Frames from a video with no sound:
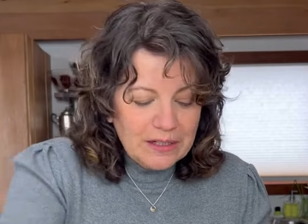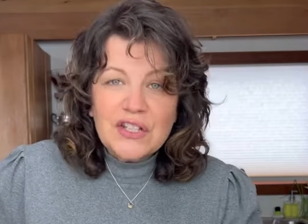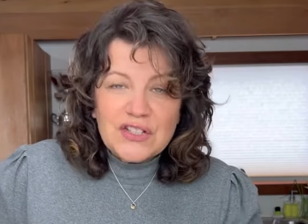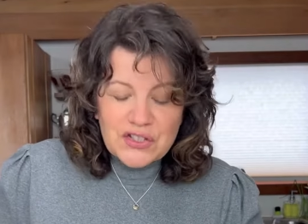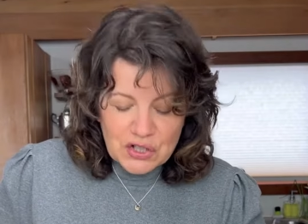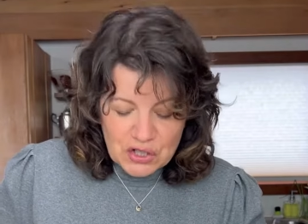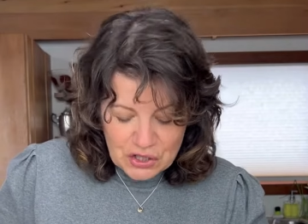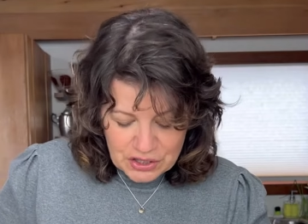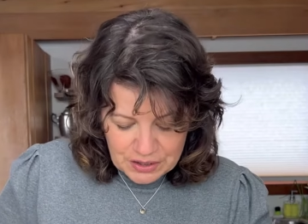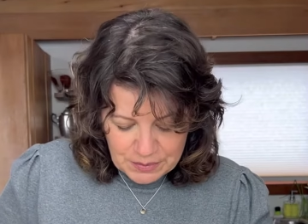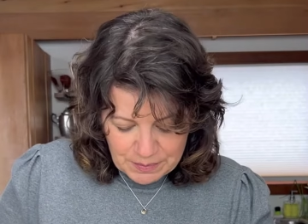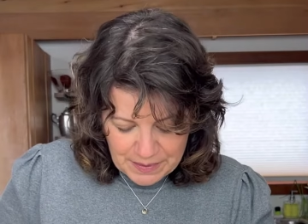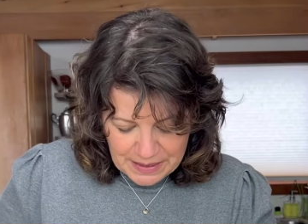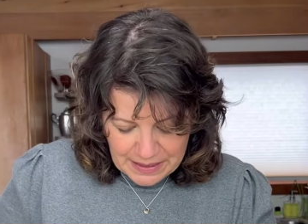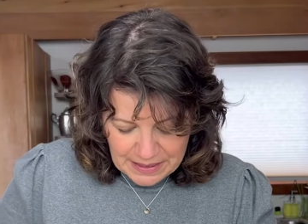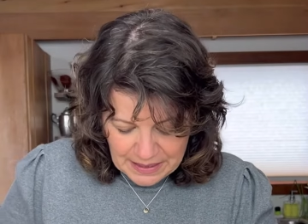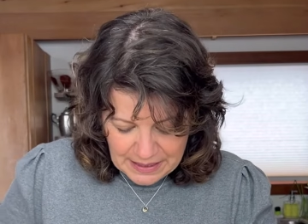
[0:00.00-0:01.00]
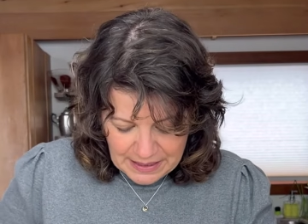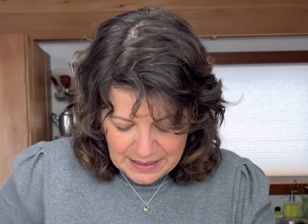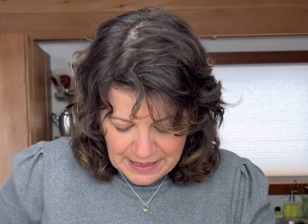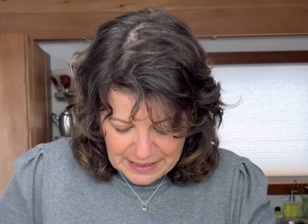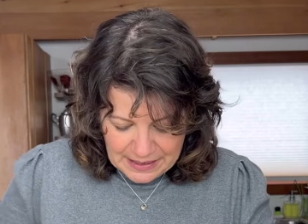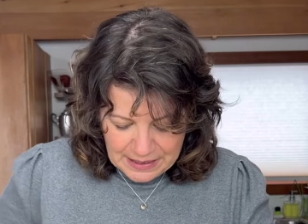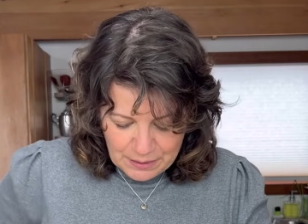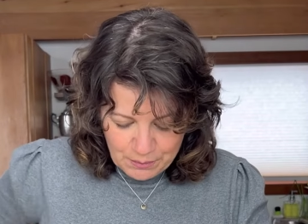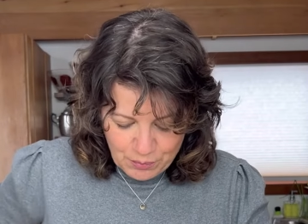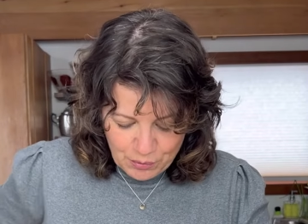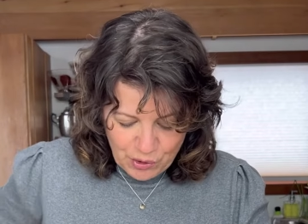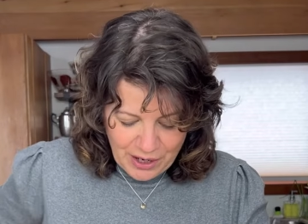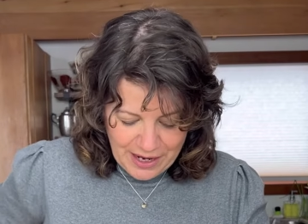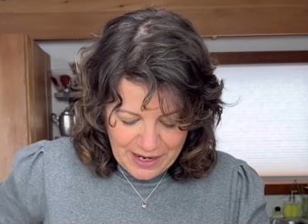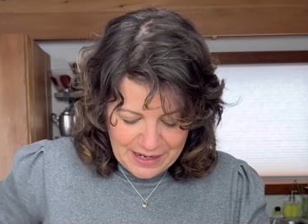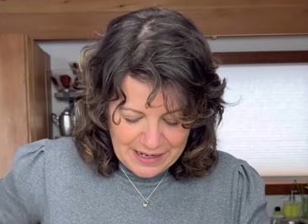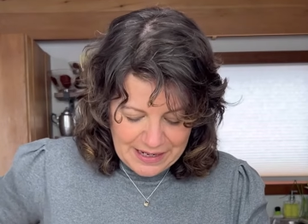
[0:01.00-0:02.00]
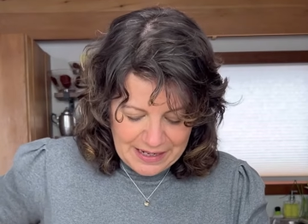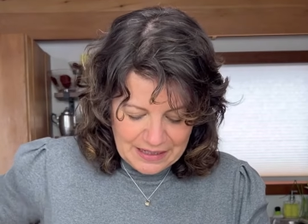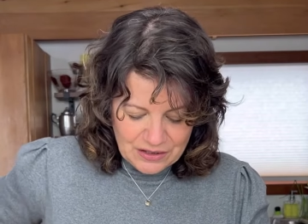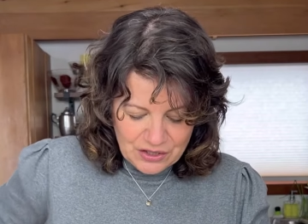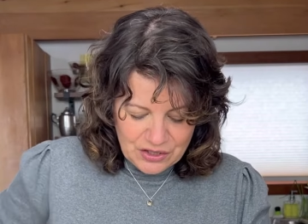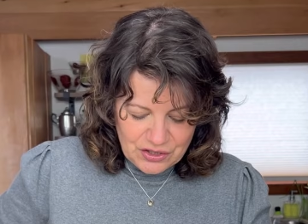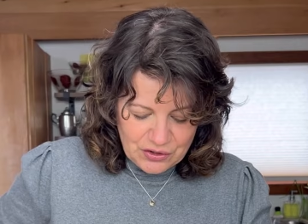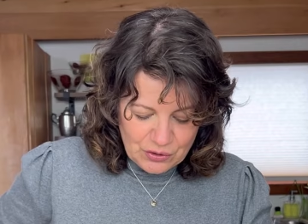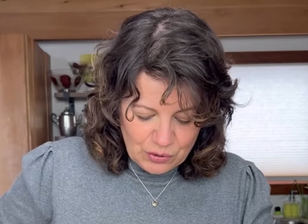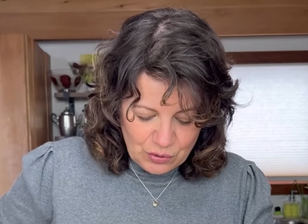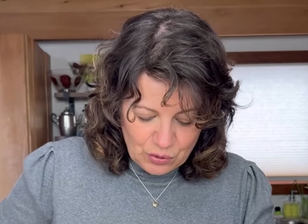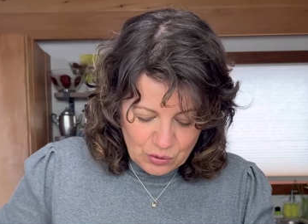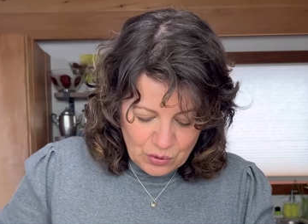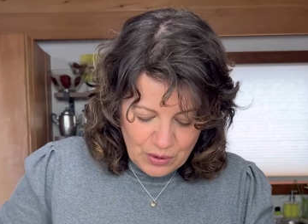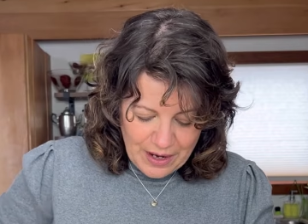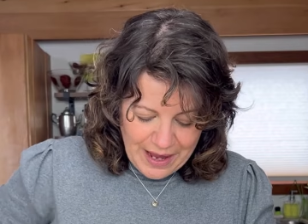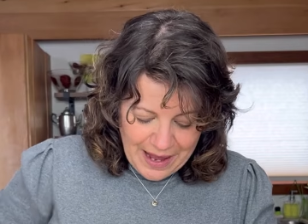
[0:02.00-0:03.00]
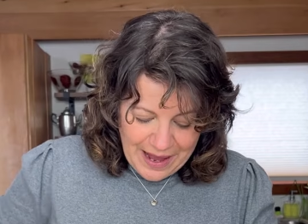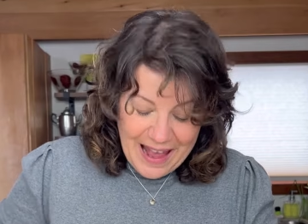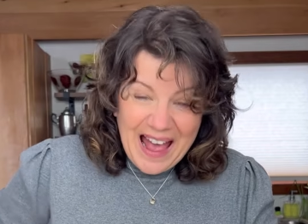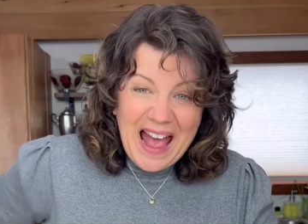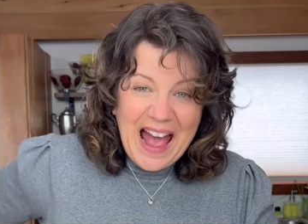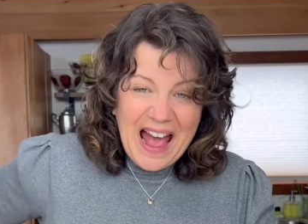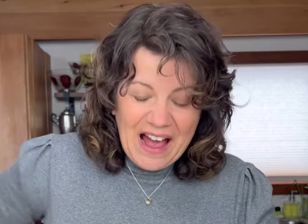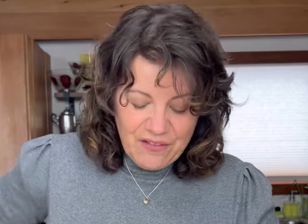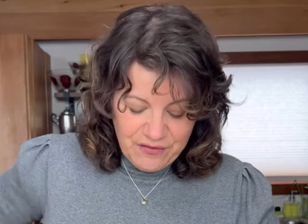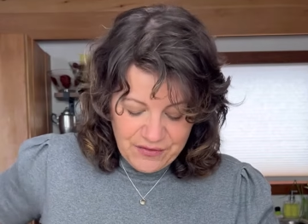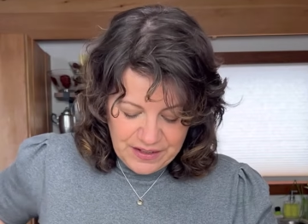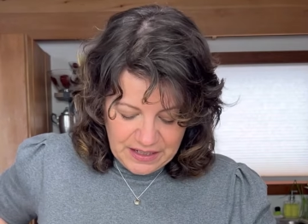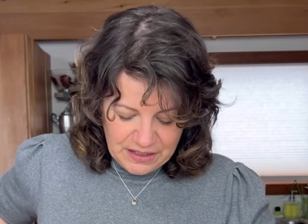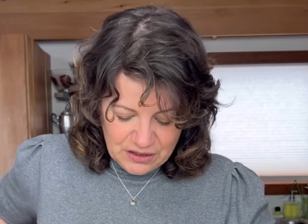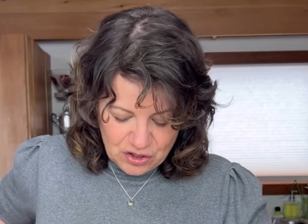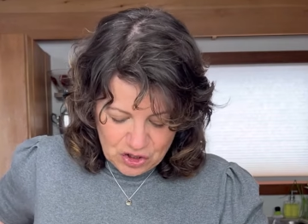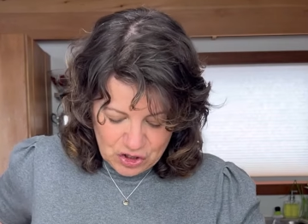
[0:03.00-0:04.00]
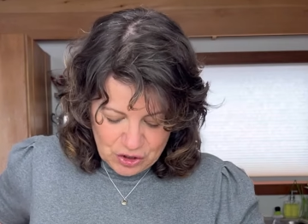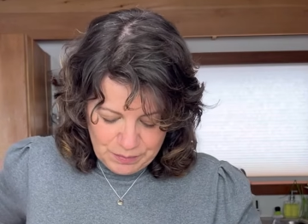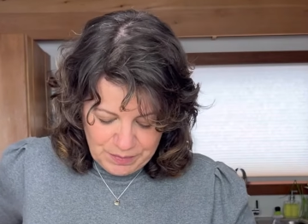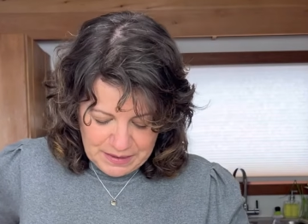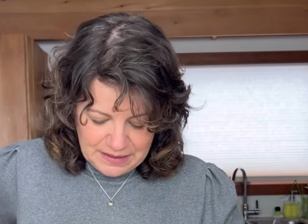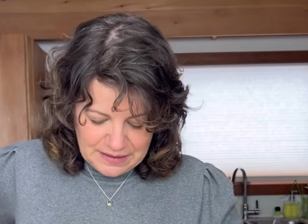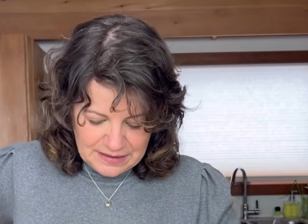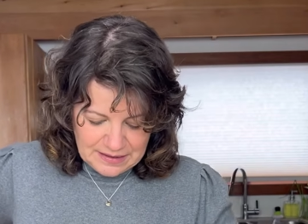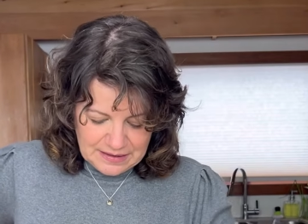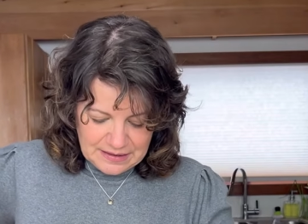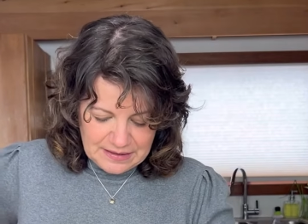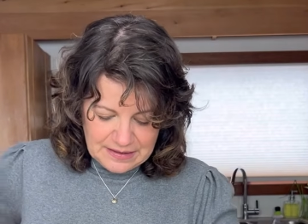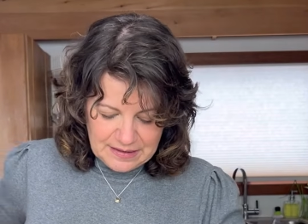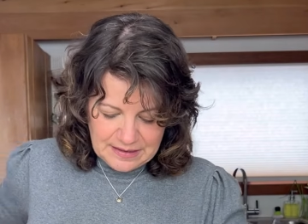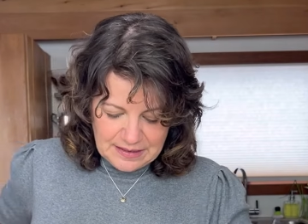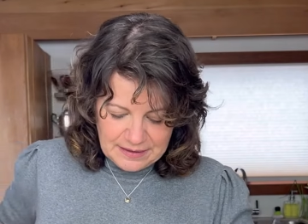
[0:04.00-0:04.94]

Start by cutting bread into 1/2-inch pieces.